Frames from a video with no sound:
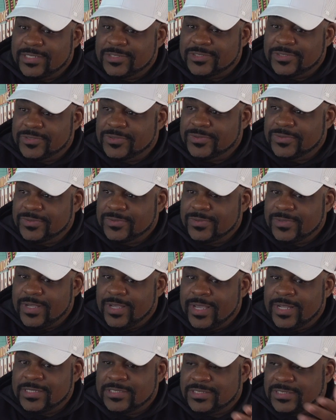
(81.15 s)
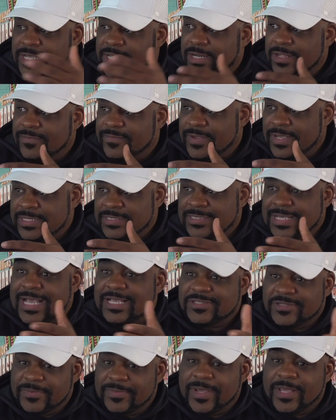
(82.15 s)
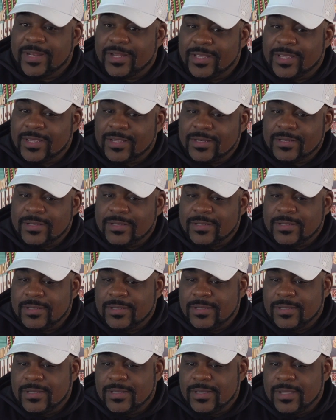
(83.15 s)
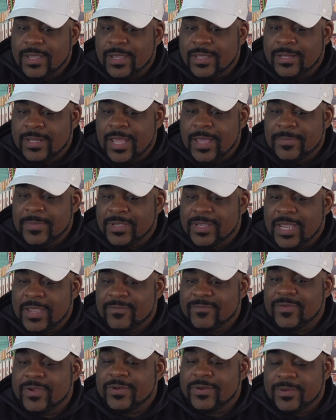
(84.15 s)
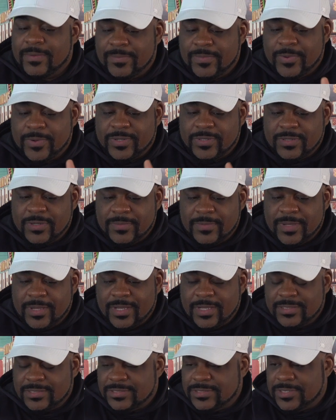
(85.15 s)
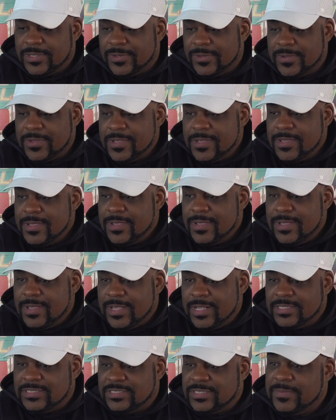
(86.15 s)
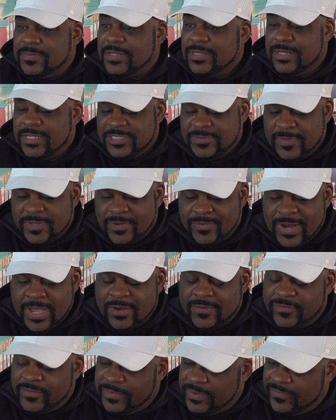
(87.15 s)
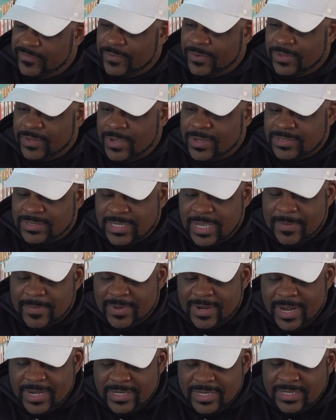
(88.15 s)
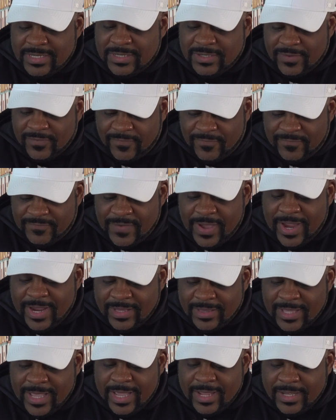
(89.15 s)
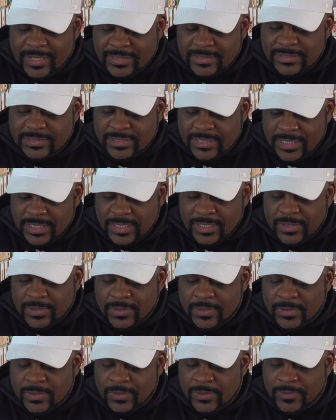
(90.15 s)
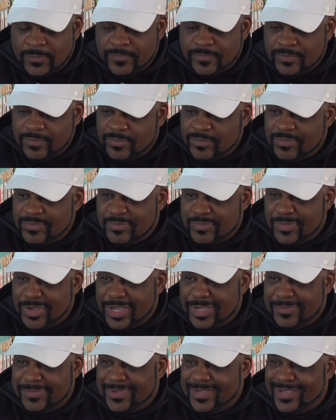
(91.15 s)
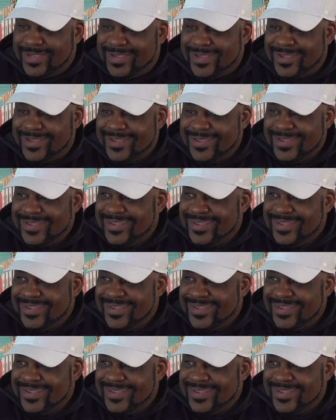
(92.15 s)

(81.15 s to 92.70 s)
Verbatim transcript: issue instead of exacerbating it. Mm-hmm. And that became very important to me. And so it's something that's been around for me for a long time, but I didn't define that until maybe